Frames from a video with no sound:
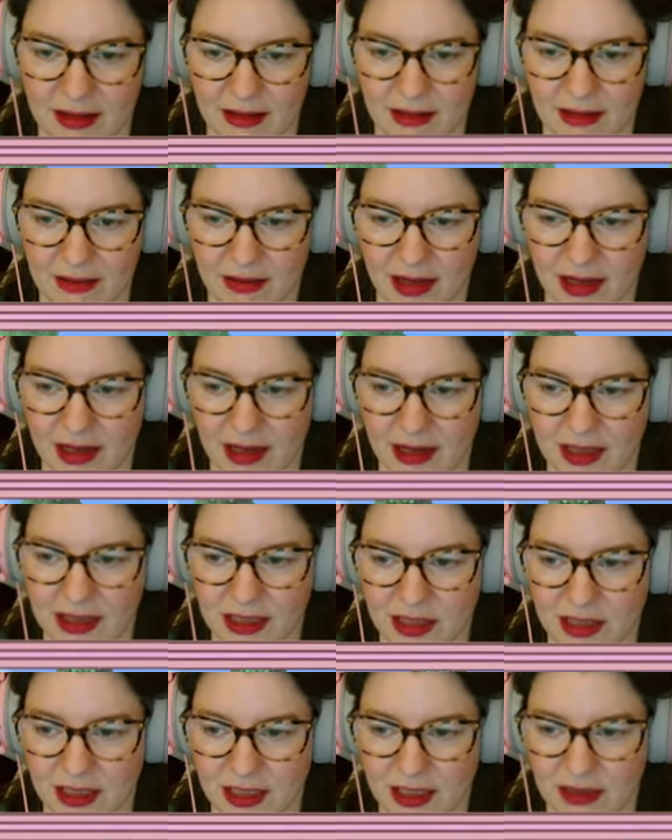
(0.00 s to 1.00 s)
Right, I
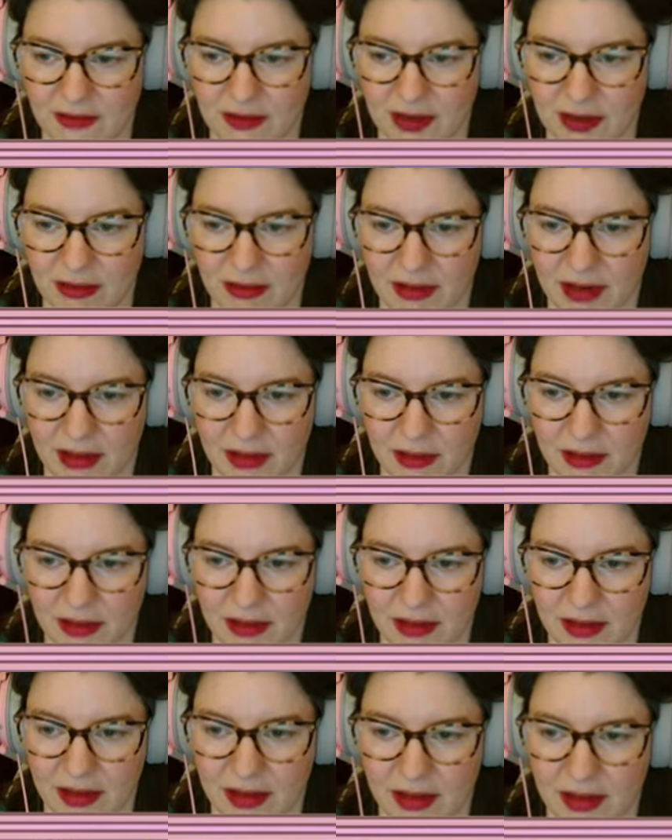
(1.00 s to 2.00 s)
just need to figure out.
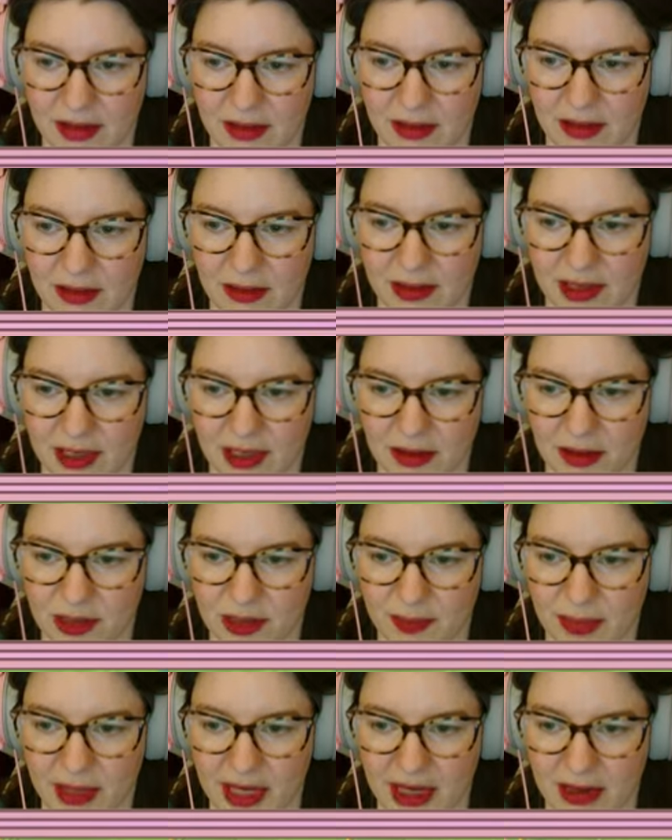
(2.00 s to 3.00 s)
Oh, it goes
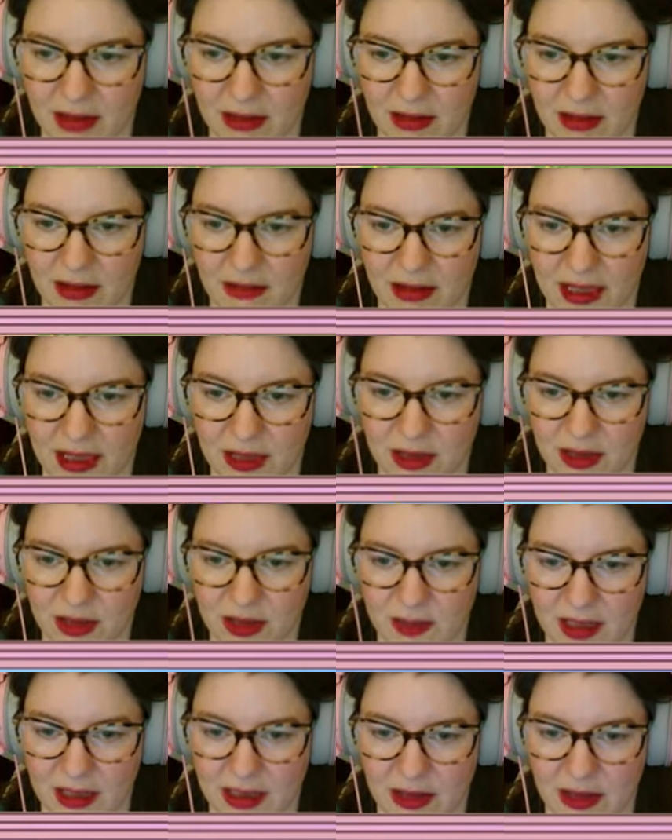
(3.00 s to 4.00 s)
back. Oh, right, it goes
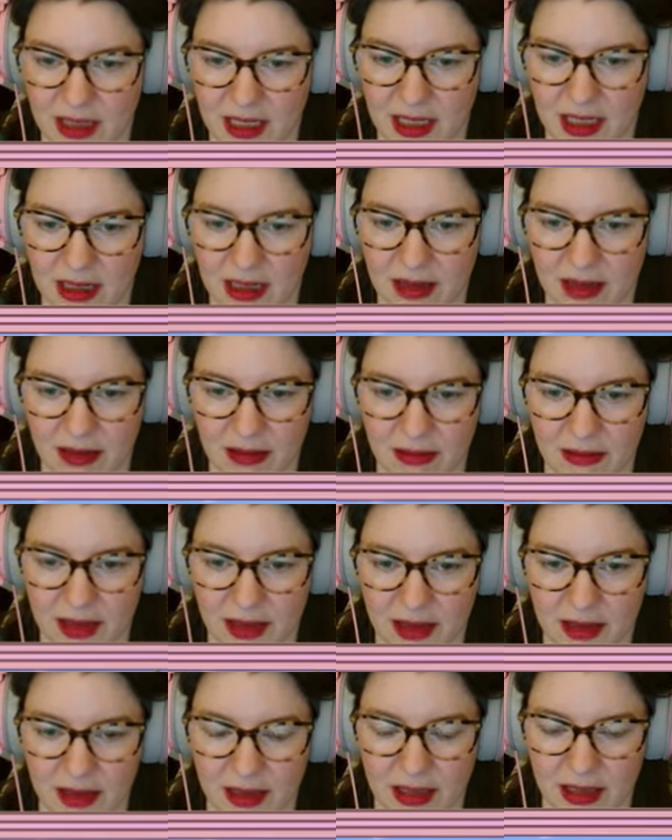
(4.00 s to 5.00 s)
back to here.
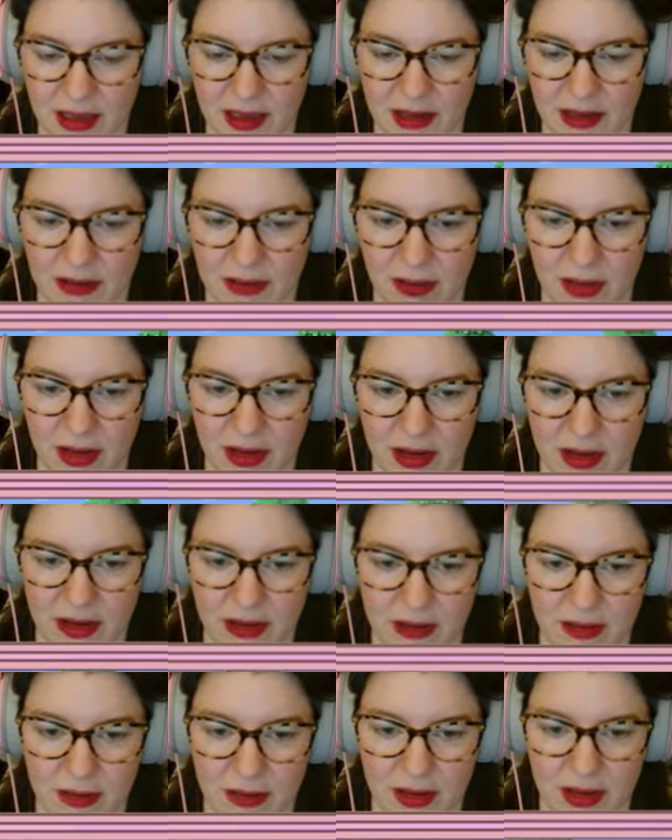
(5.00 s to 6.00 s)
Right, okay. All right.
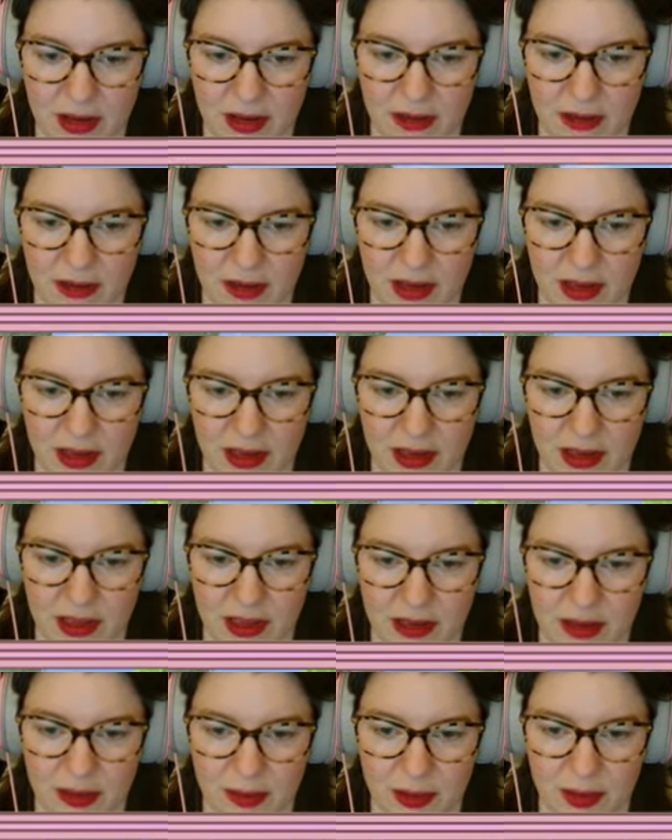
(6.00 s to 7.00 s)
Yeah,
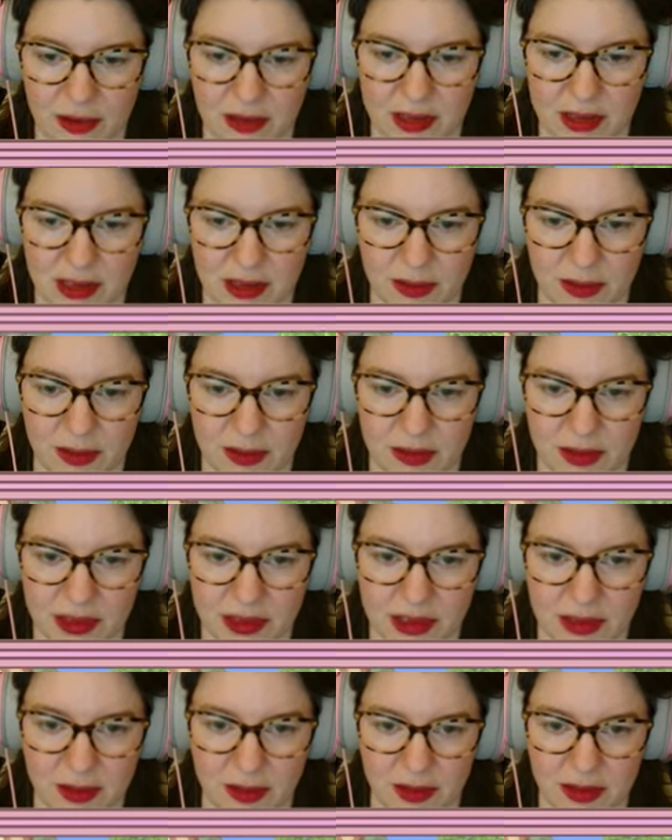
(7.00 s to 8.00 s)
no worries.
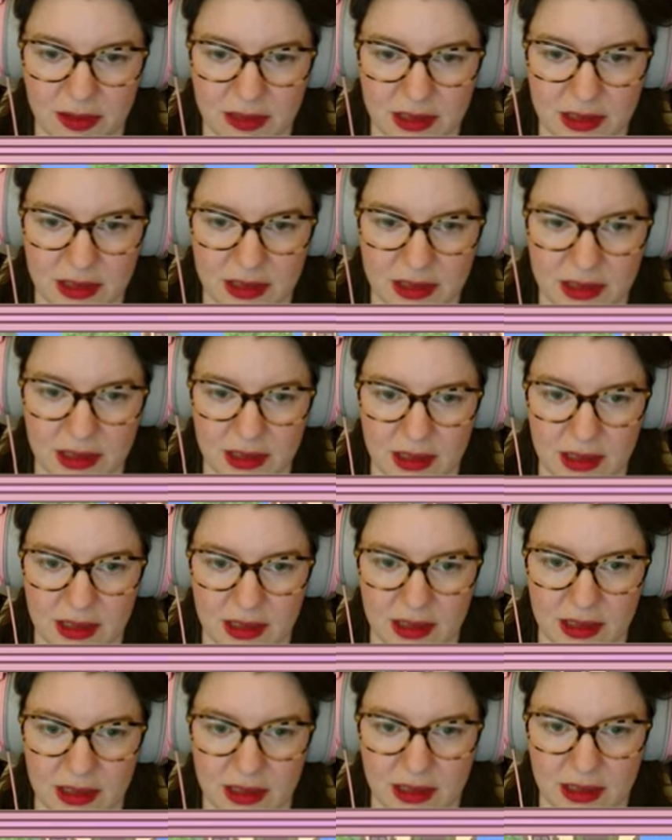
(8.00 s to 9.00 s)
I'm
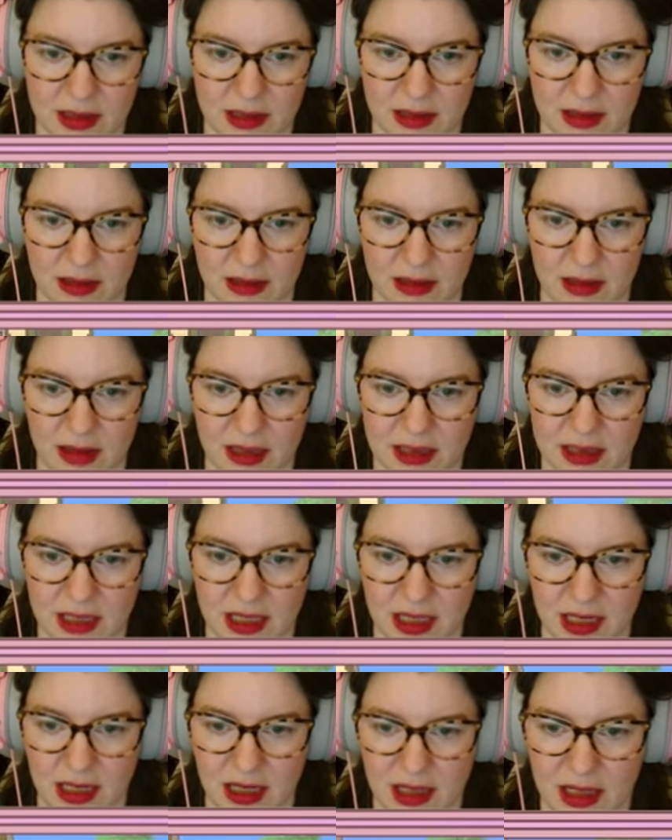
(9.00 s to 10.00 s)
going to
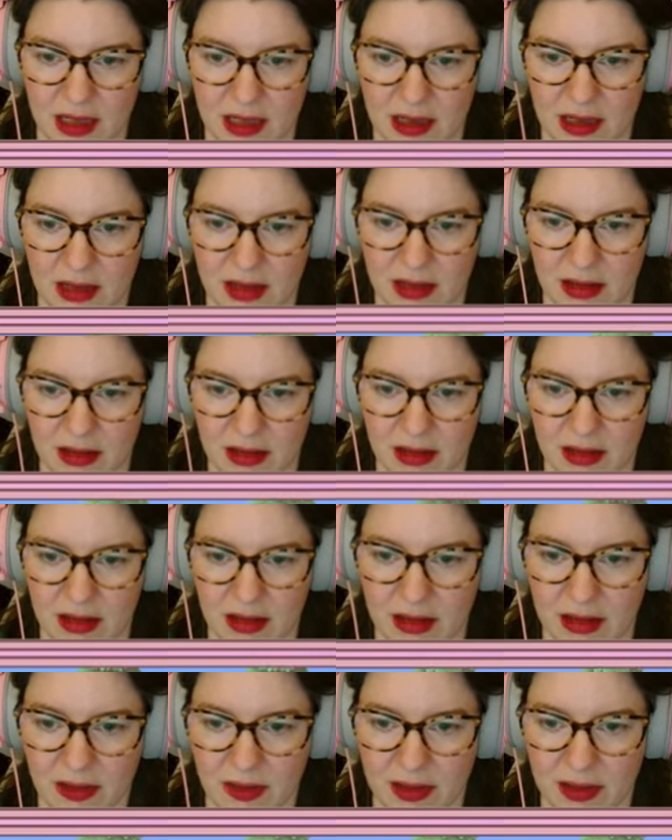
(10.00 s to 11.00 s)
take
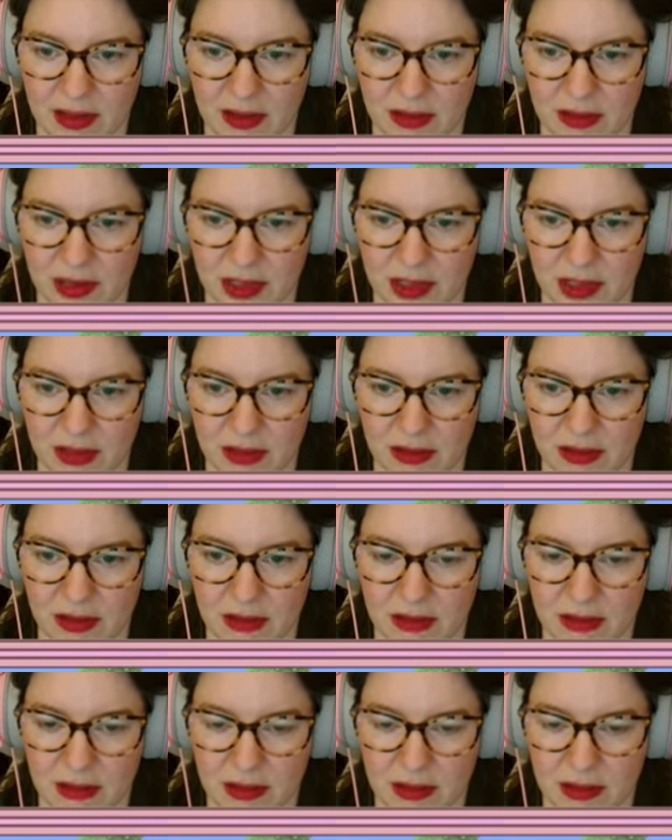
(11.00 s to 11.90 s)
you out too.